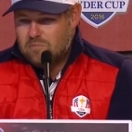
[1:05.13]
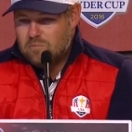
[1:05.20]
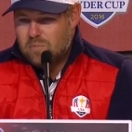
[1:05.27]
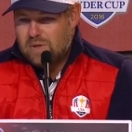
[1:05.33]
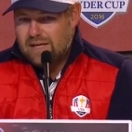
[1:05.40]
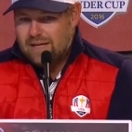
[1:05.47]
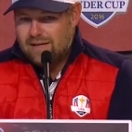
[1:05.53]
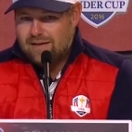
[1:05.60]

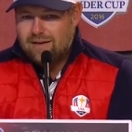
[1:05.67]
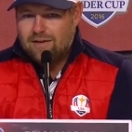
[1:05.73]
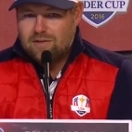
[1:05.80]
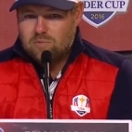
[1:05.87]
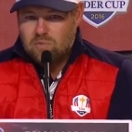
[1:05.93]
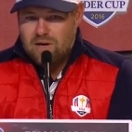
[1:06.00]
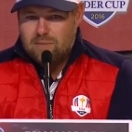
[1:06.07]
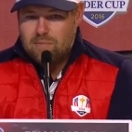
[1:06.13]
I
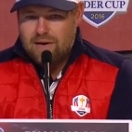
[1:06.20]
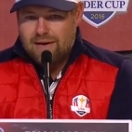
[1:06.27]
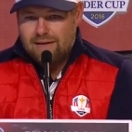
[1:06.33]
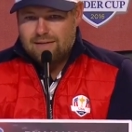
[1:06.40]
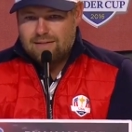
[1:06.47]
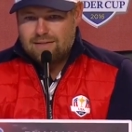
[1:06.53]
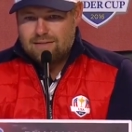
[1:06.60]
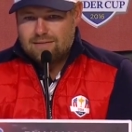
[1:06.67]
called him right
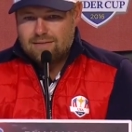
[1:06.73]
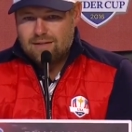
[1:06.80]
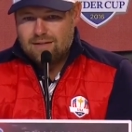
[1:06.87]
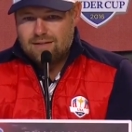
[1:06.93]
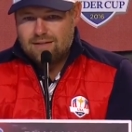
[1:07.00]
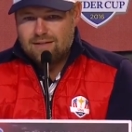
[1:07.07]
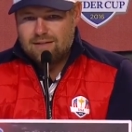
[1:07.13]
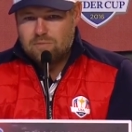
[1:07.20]
back.
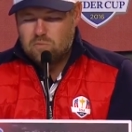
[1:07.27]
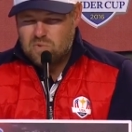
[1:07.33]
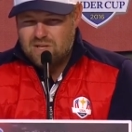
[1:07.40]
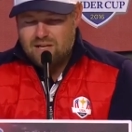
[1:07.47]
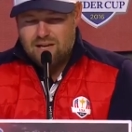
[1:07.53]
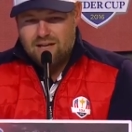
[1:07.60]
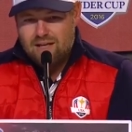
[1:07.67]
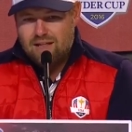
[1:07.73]

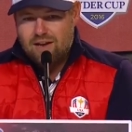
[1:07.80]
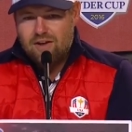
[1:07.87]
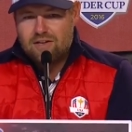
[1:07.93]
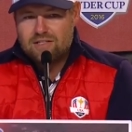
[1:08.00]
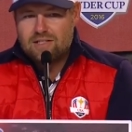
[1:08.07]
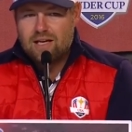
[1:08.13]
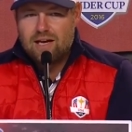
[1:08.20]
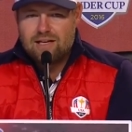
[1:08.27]
And
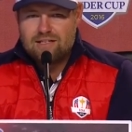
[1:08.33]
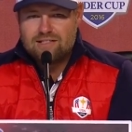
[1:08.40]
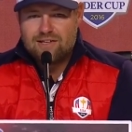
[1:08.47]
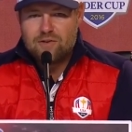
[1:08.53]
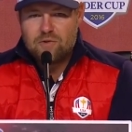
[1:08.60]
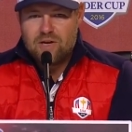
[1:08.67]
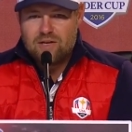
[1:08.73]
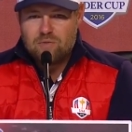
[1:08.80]
honestly, I could
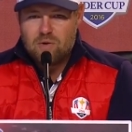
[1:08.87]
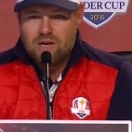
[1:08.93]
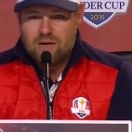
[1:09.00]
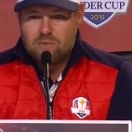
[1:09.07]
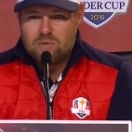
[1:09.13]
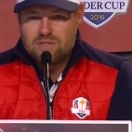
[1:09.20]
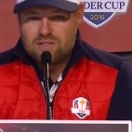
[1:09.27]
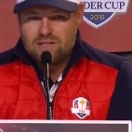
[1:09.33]
tell right away
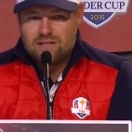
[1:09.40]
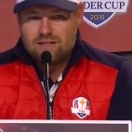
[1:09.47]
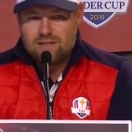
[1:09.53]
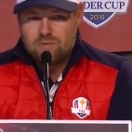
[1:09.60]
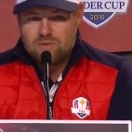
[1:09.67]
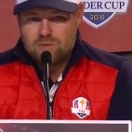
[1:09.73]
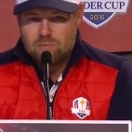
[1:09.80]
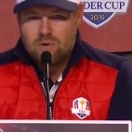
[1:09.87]
it was
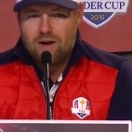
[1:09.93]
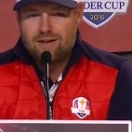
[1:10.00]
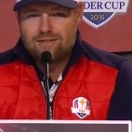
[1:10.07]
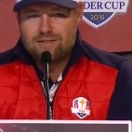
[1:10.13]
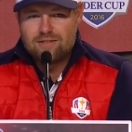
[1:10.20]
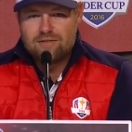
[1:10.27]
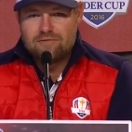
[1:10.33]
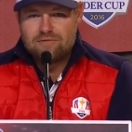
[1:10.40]
a
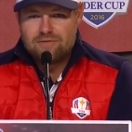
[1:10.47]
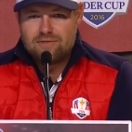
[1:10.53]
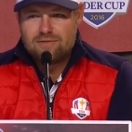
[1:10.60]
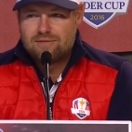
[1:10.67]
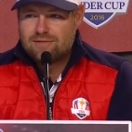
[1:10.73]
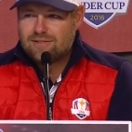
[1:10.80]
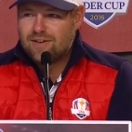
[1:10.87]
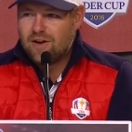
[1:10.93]
positive
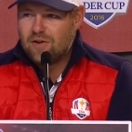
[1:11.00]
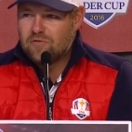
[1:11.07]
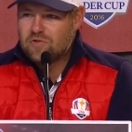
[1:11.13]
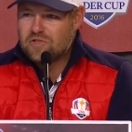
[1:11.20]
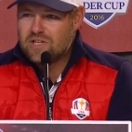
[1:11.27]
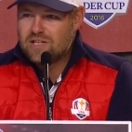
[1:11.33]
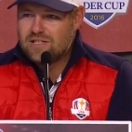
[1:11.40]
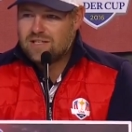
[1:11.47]

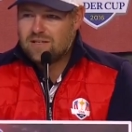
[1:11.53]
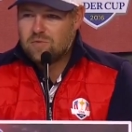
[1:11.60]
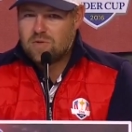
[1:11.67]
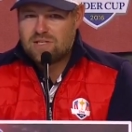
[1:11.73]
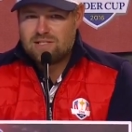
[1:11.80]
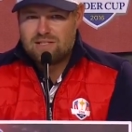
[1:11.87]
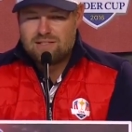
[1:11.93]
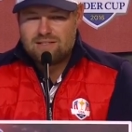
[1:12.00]
conversation. It
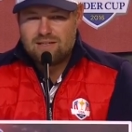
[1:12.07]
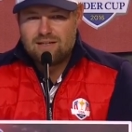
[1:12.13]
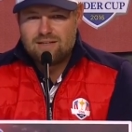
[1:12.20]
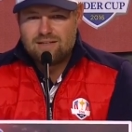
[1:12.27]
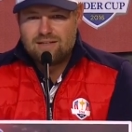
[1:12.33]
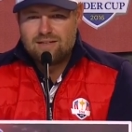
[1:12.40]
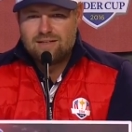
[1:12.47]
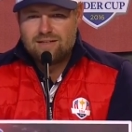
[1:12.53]
wasn't,
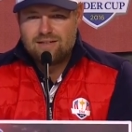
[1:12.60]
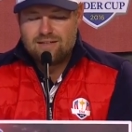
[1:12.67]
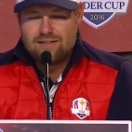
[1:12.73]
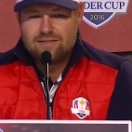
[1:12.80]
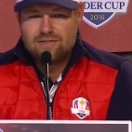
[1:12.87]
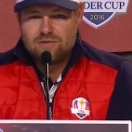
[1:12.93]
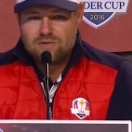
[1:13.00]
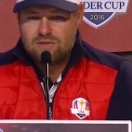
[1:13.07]

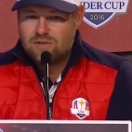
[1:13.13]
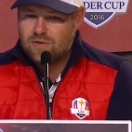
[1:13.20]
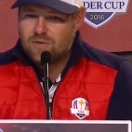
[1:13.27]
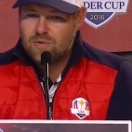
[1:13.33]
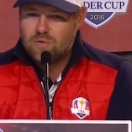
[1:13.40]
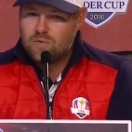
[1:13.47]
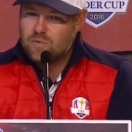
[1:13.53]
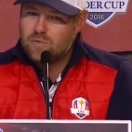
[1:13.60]

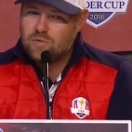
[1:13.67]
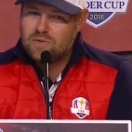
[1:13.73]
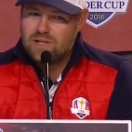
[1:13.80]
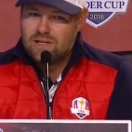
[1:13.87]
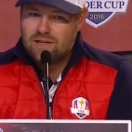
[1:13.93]
so,